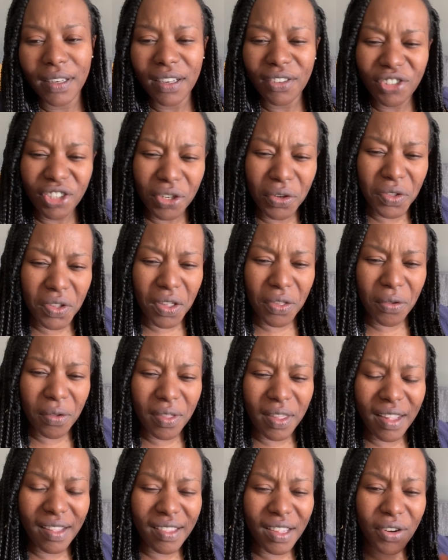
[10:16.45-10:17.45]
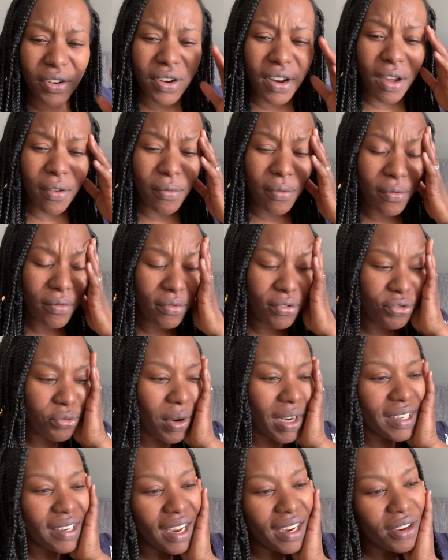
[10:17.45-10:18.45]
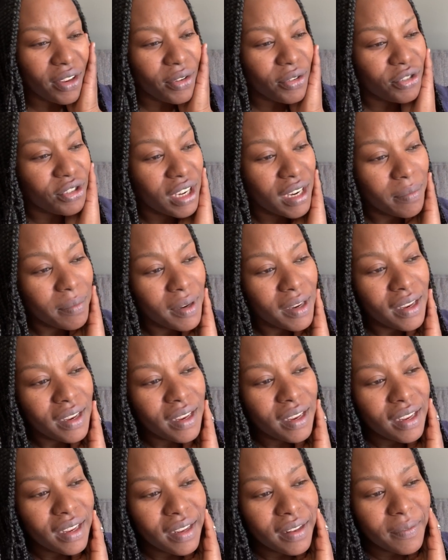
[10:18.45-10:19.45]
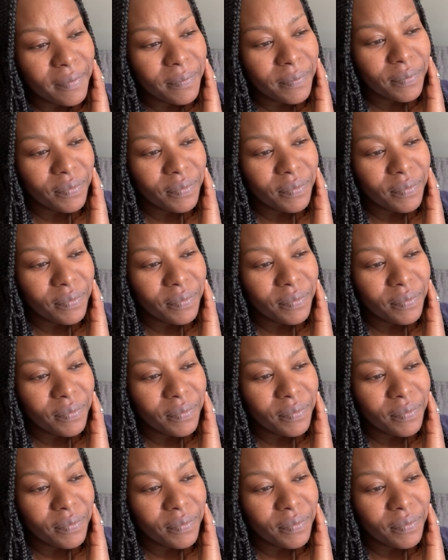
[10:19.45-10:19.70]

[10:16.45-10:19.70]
Does she use other things that are not rectangular shape? Yeah.